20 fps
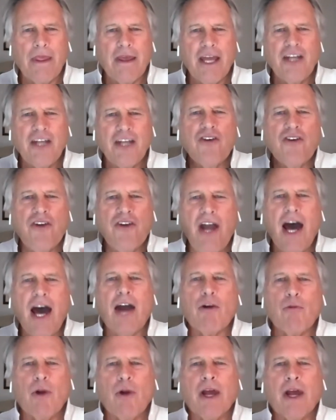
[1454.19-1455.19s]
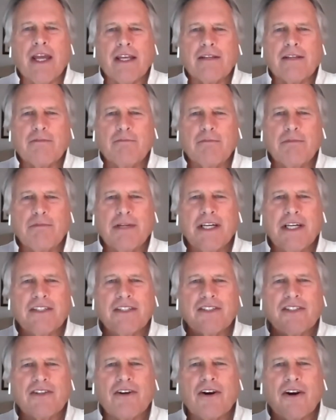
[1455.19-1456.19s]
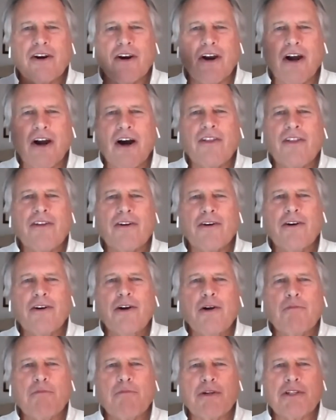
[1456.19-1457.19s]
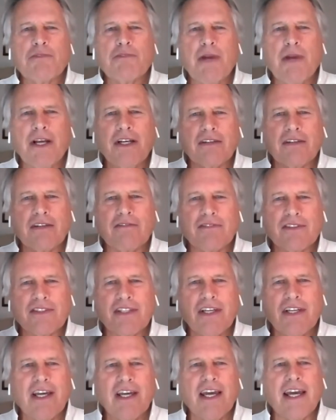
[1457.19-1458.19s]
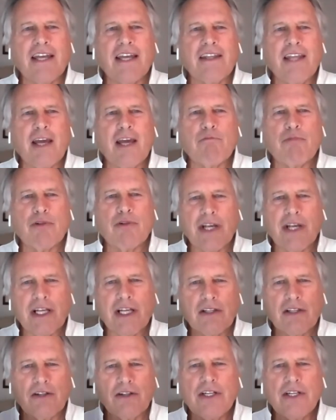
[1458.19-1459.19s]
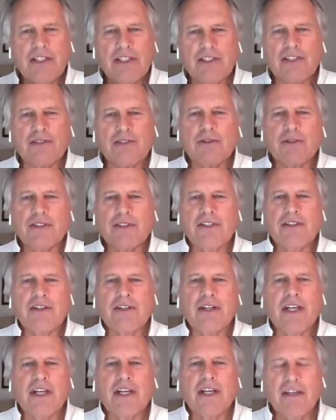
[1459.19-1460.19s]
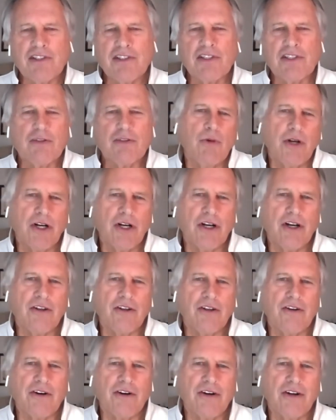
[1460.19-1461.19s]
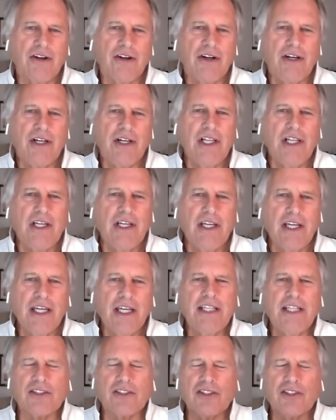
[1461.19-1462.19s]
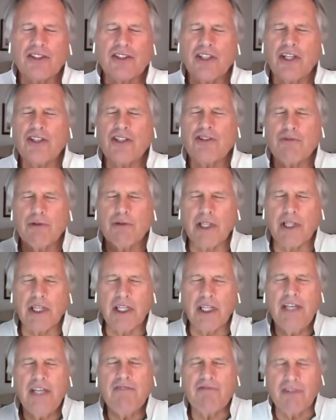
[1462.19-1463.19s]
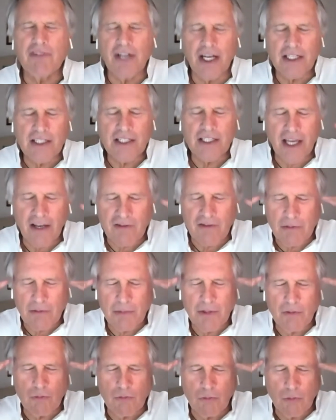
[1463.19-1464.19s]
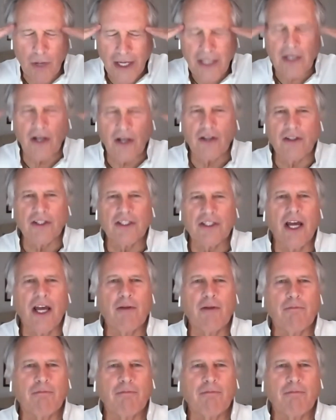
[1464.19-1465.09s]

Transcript: And you're not right because there are other perspectives and they bring learnings to us that are gifts to one another. It is such relief not to have to be right all the time.